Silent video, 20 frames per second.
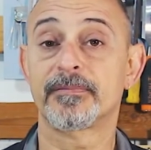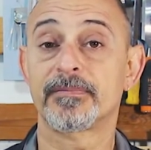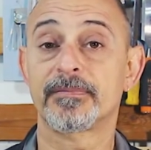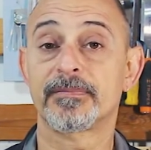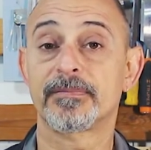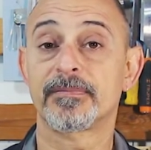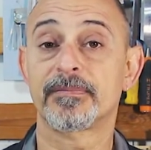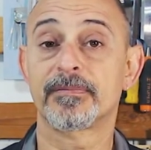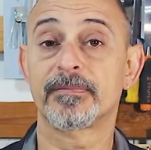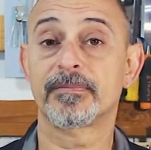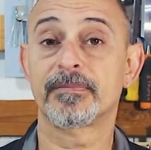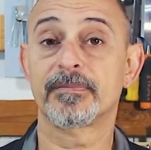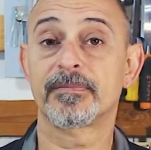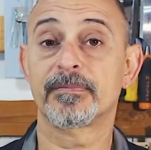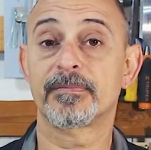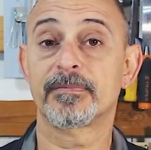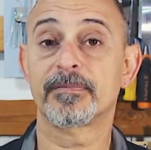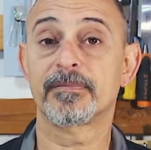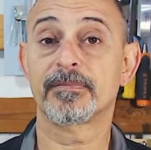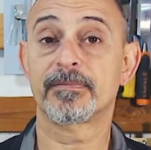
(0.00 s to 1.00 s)

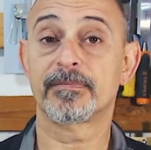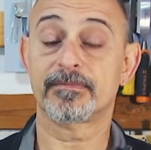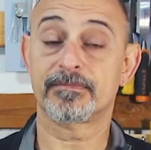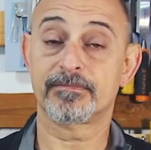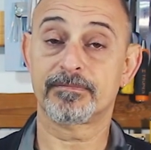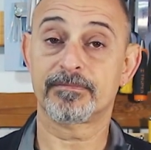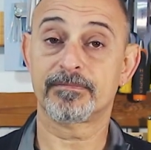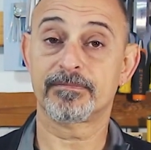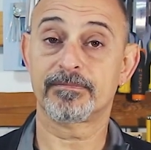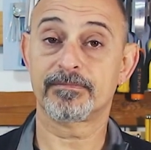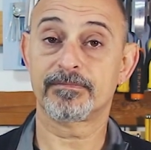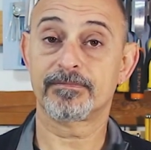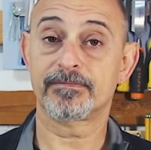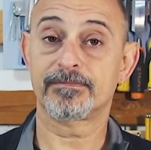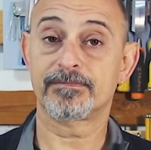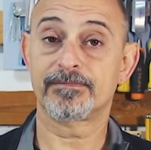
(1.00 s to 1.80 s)
(silence)